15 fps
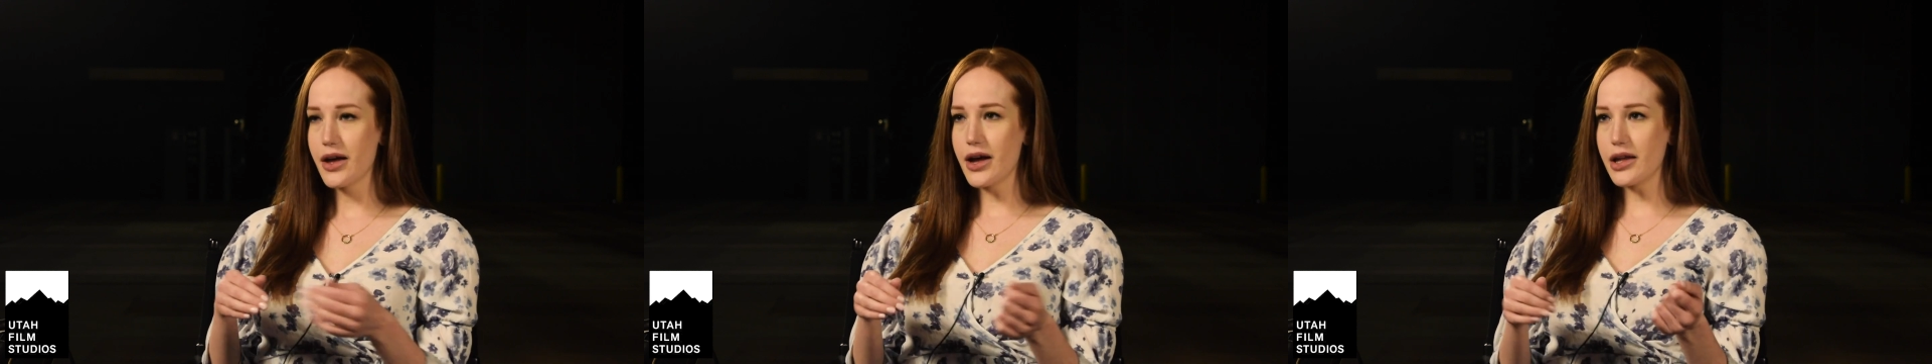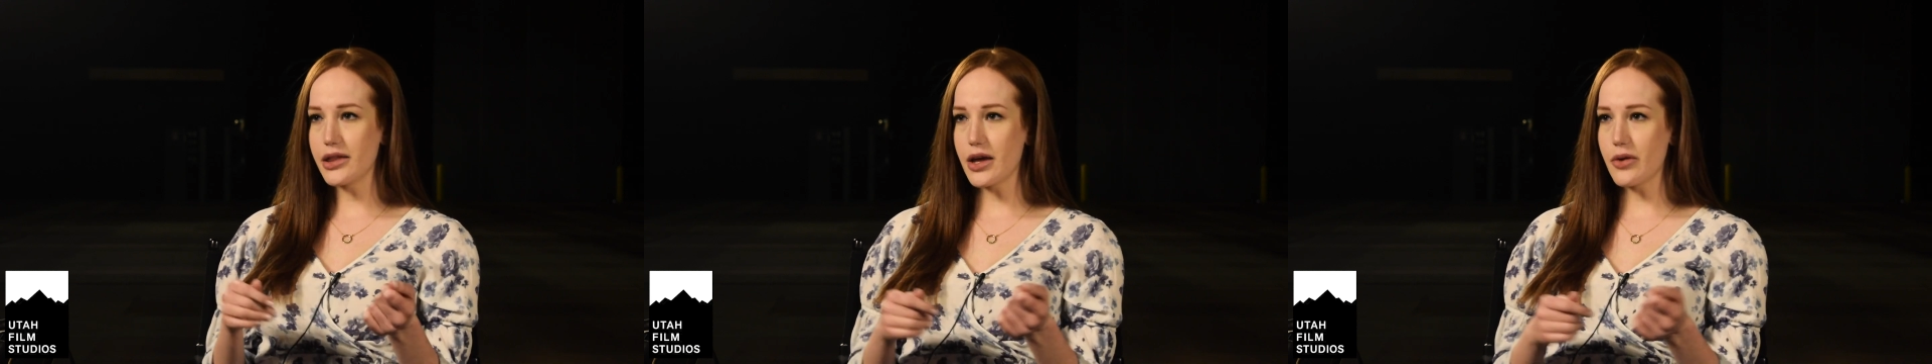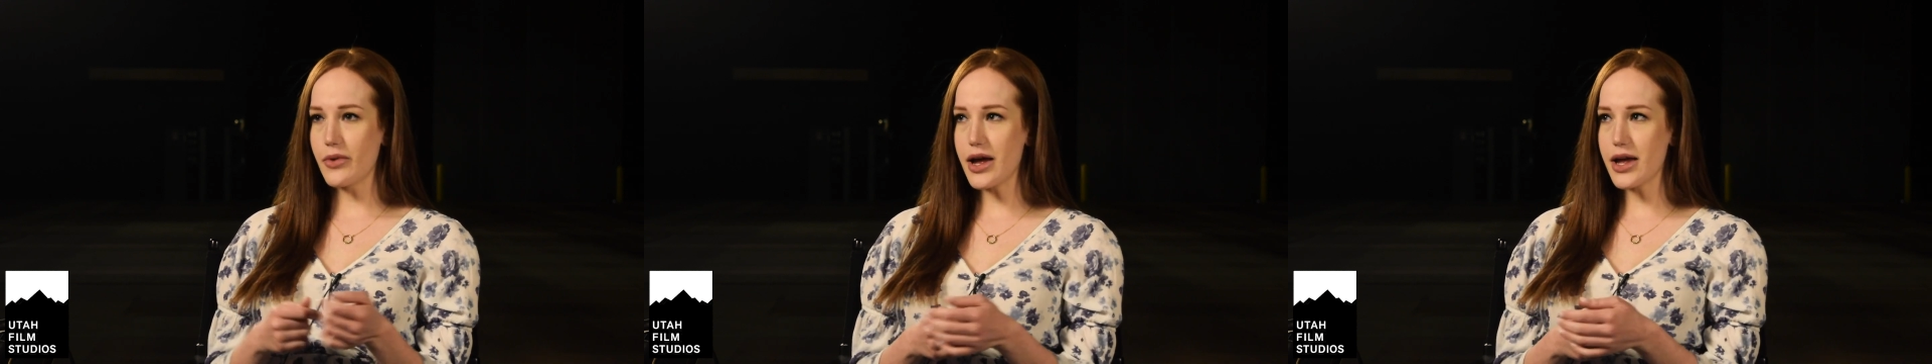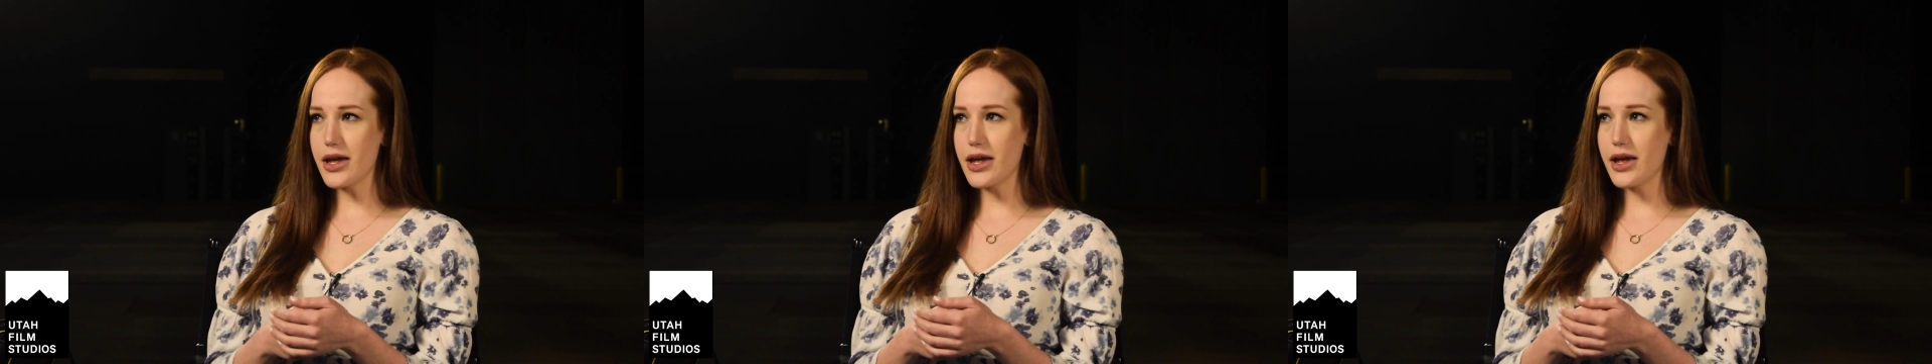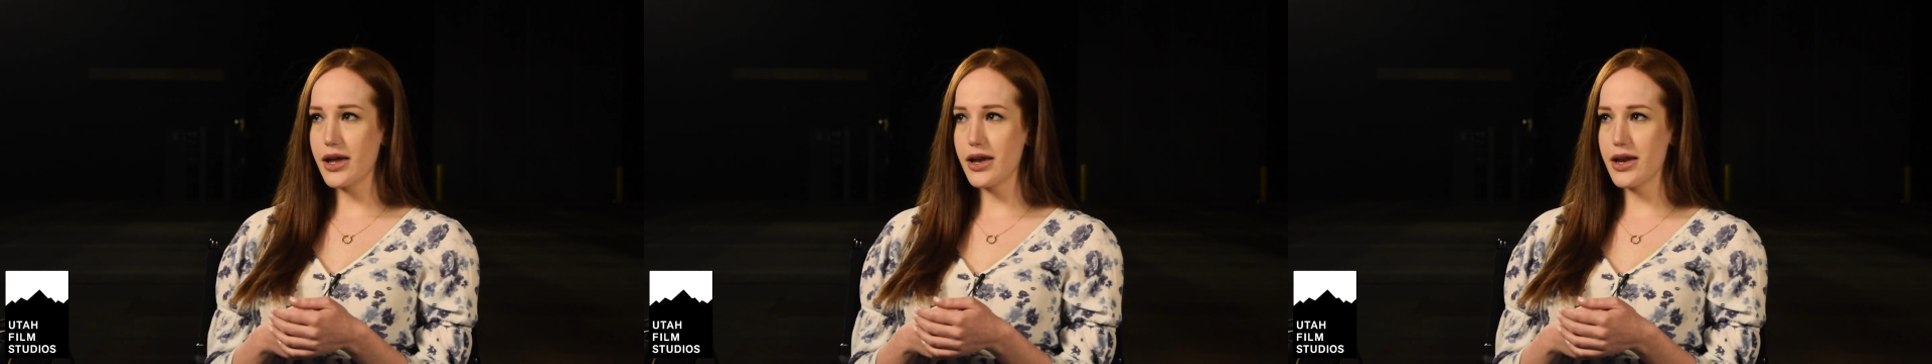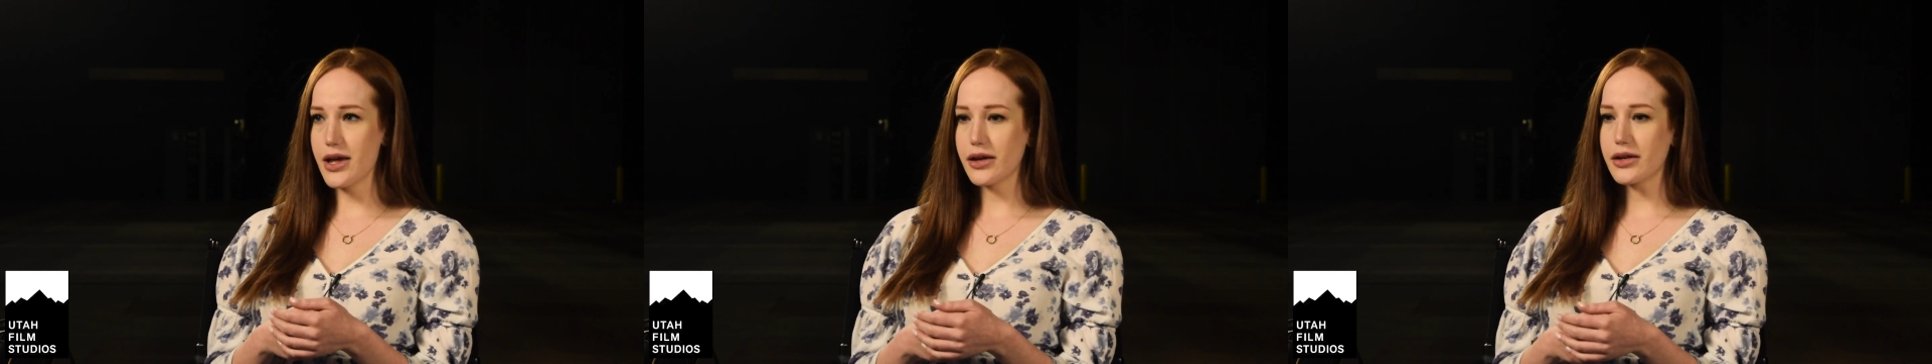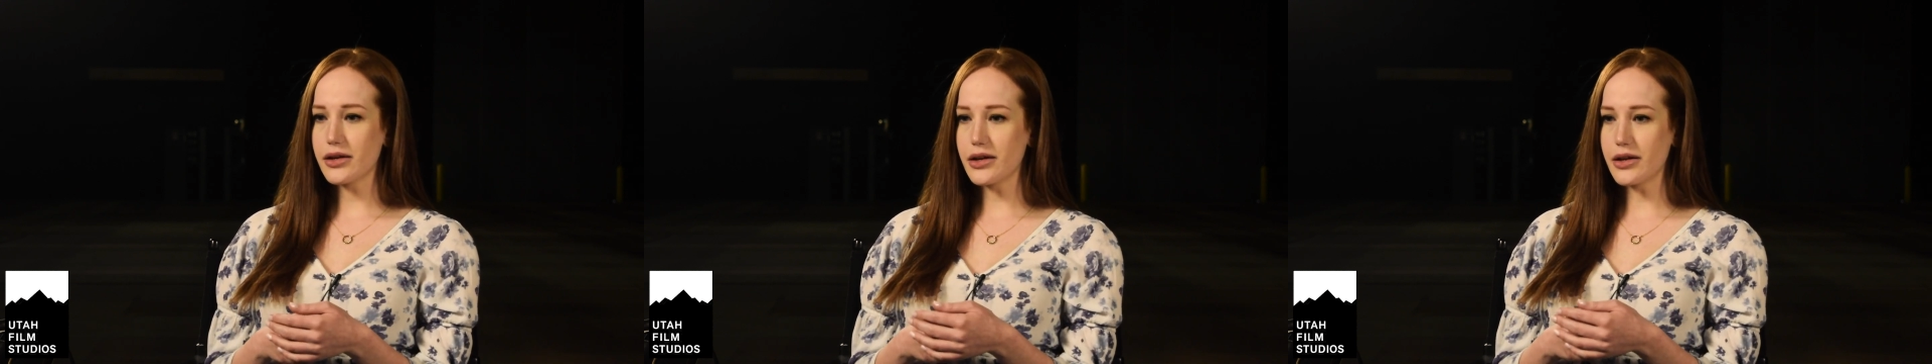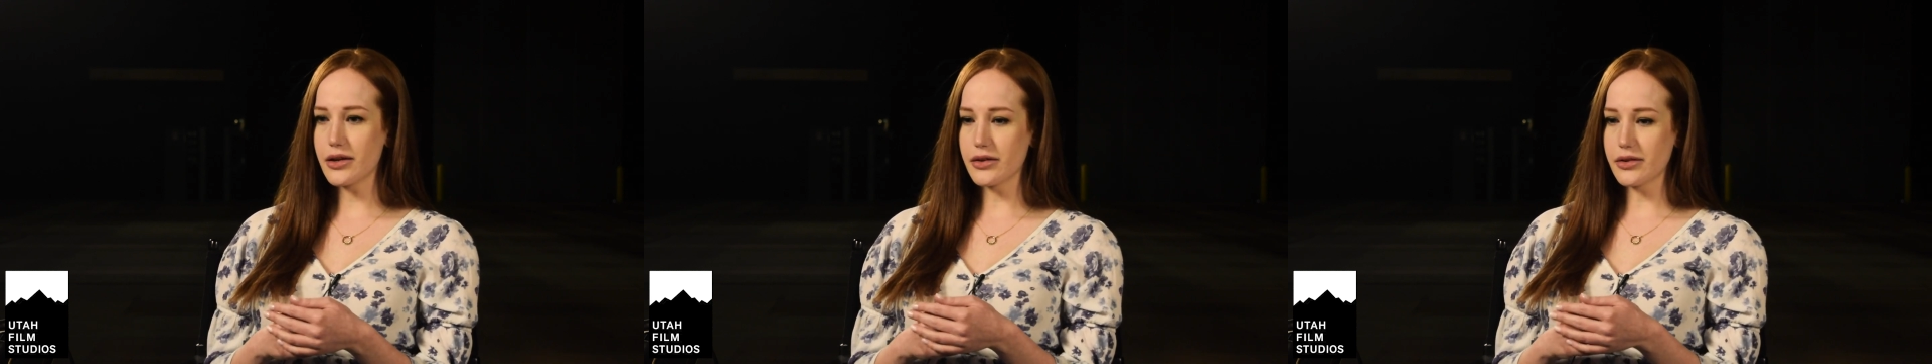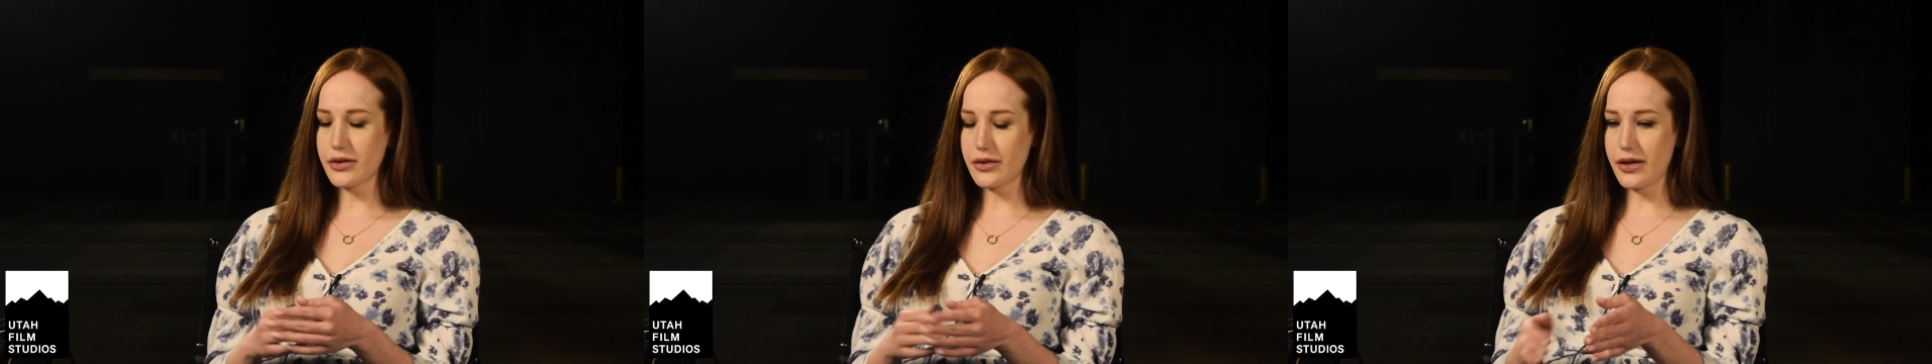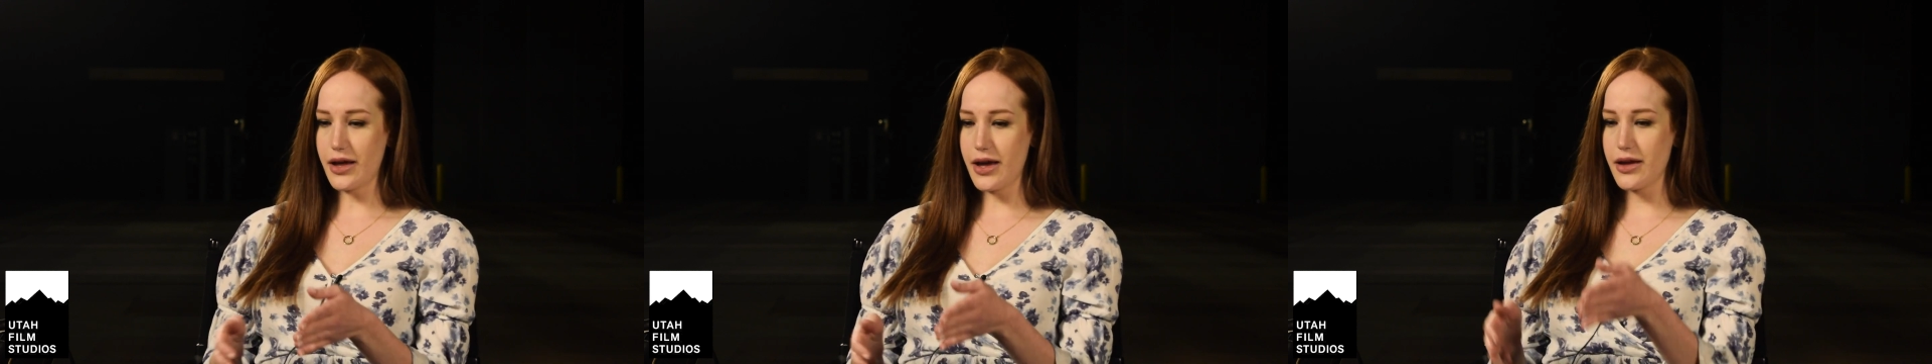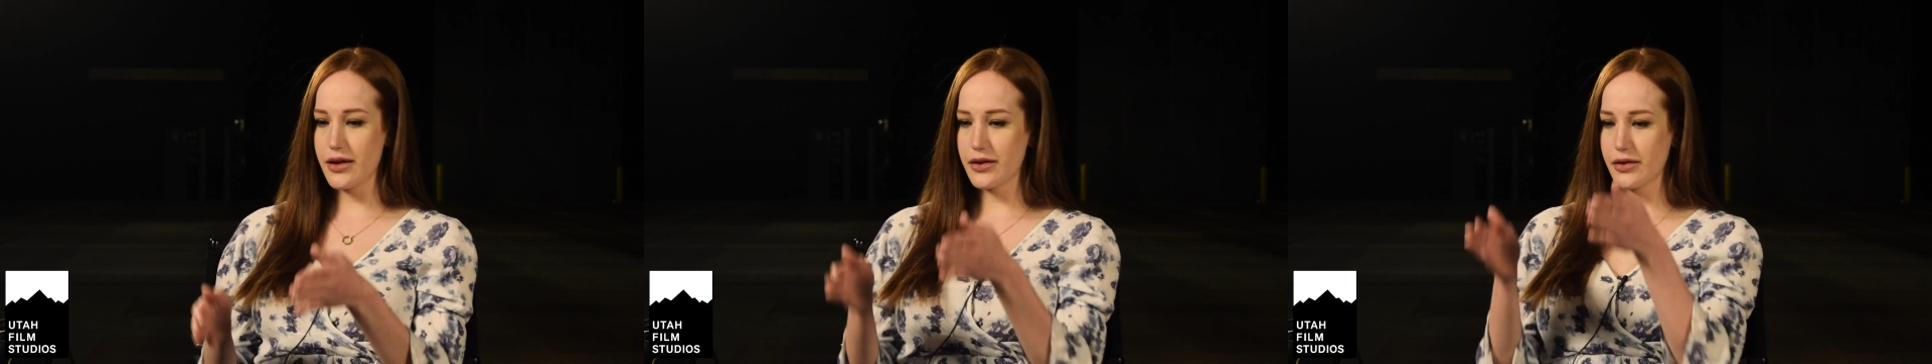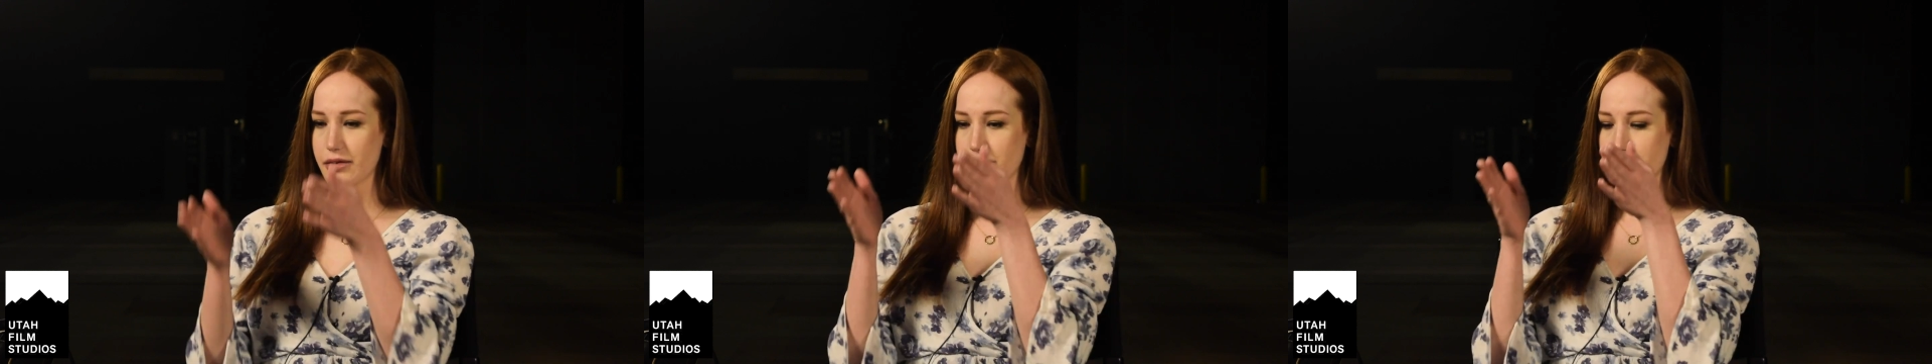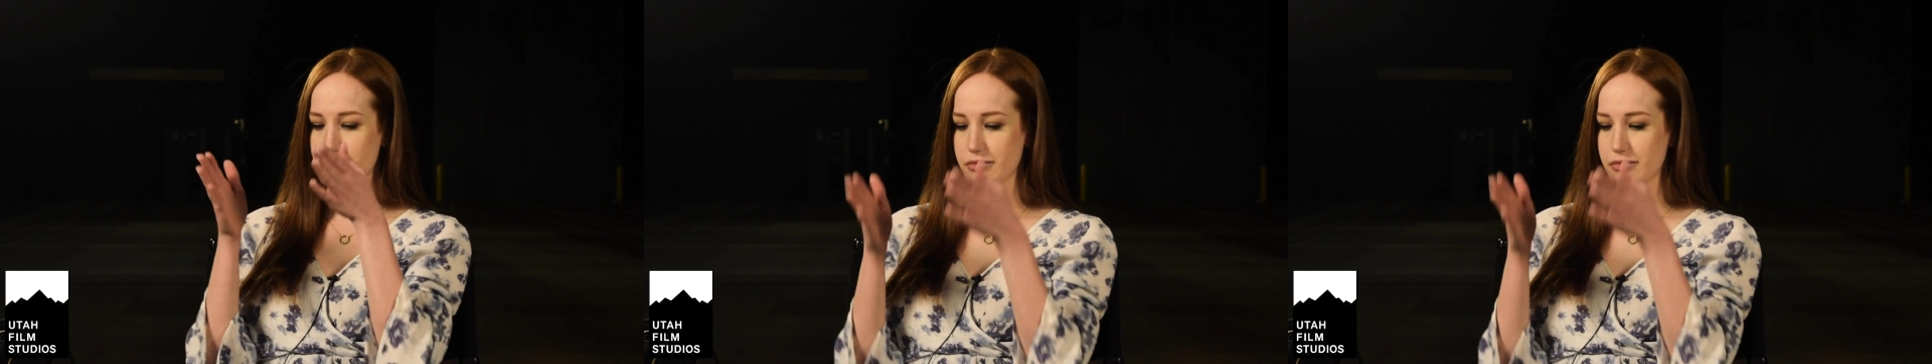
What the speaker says: and they went in and like